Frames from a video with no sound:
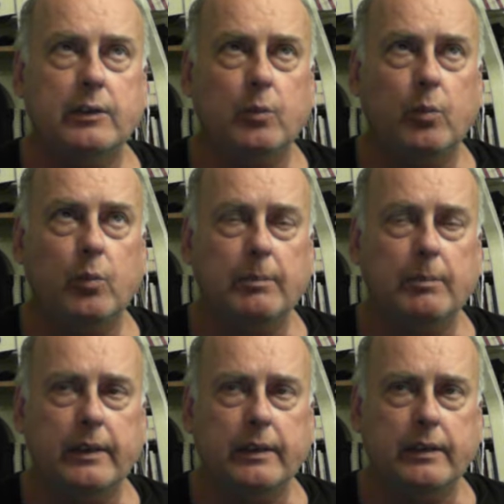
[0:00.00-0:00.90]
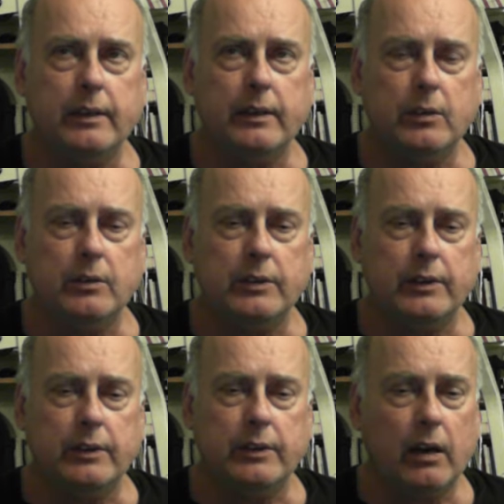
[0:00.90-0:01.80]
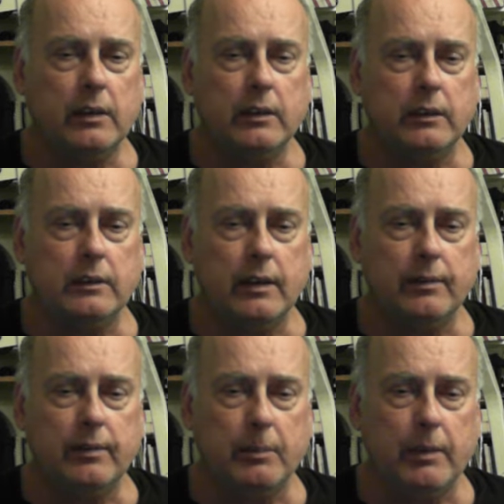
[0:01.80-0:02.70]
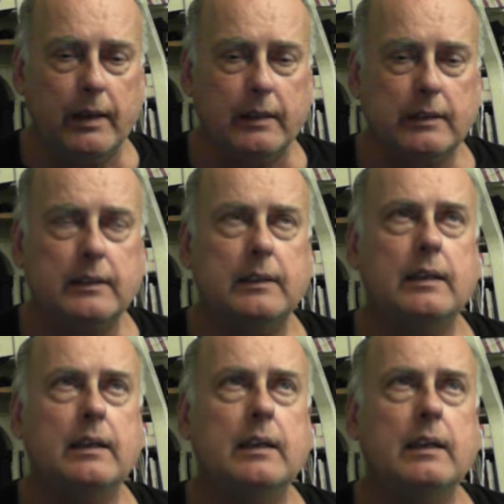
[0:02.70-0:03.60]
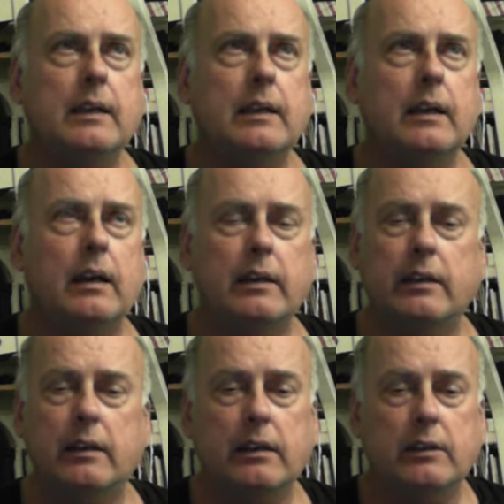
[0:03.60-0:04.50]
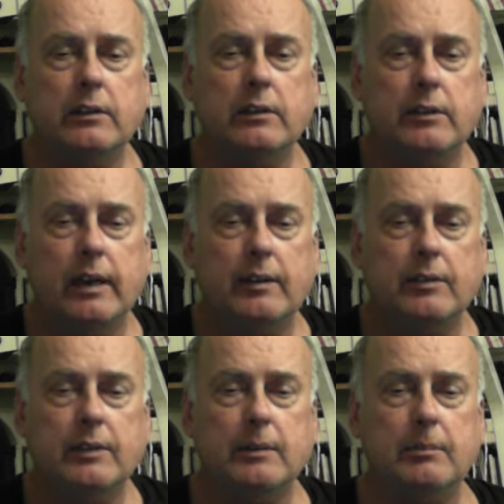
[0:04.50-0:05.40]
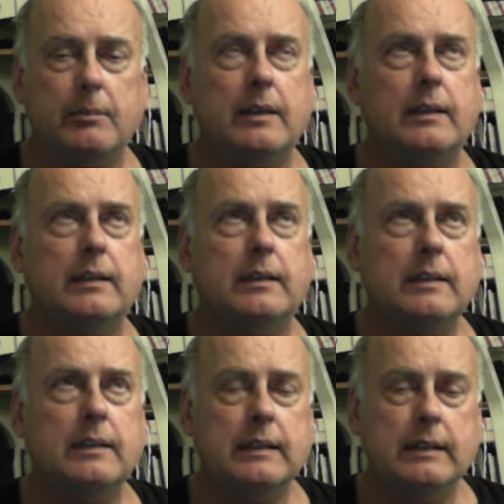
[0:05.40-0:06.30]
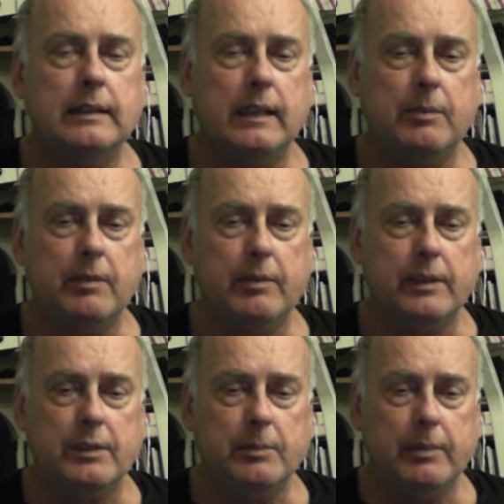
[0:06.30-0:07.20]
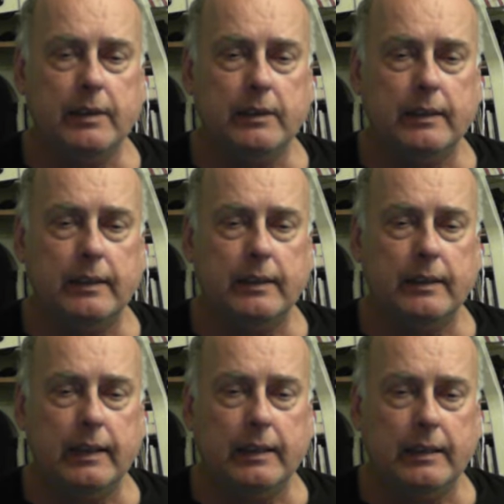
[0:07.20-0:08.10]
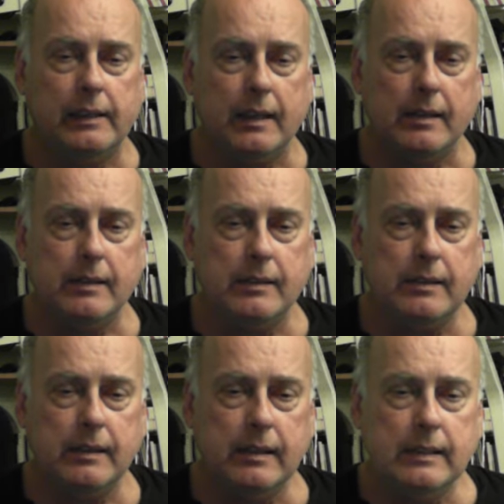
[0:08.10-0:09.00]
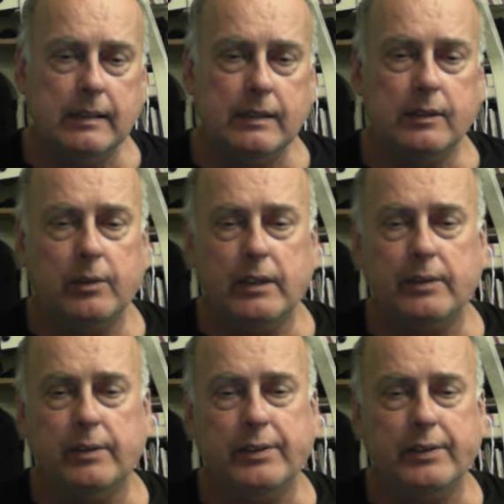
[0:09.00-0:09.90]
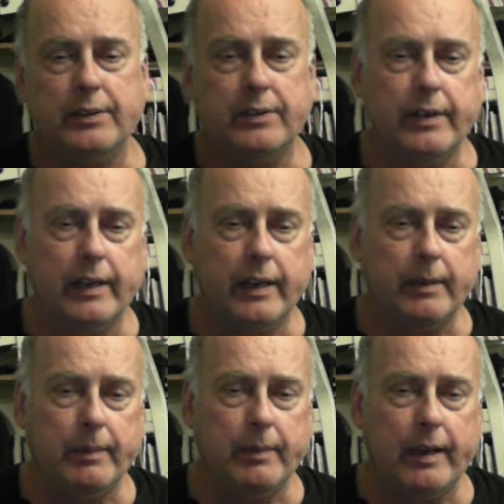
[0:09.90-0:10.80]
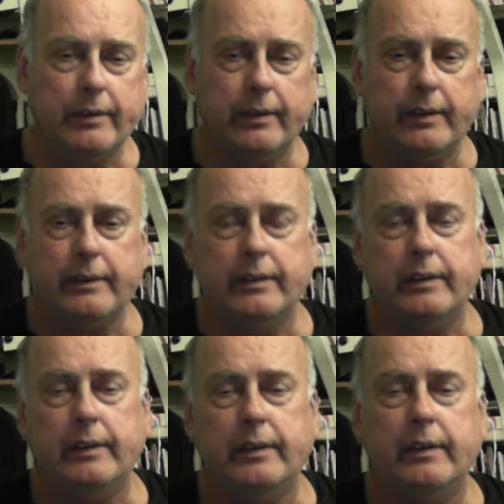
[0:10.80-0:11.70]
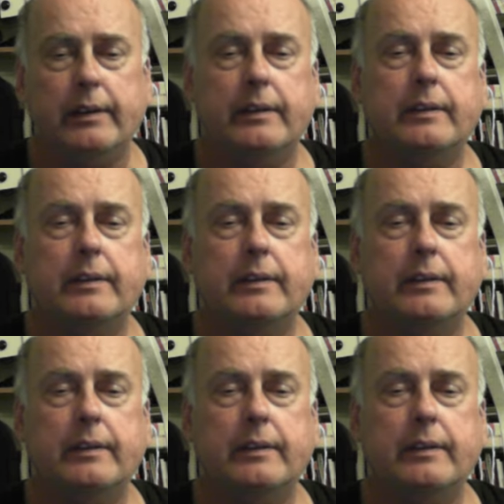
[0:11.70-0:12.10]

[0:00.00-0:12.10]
there's one piece that goes to your doctor. It's not very much. He declares that you have some type of a disability, and then the rest of it's just your name, address, and the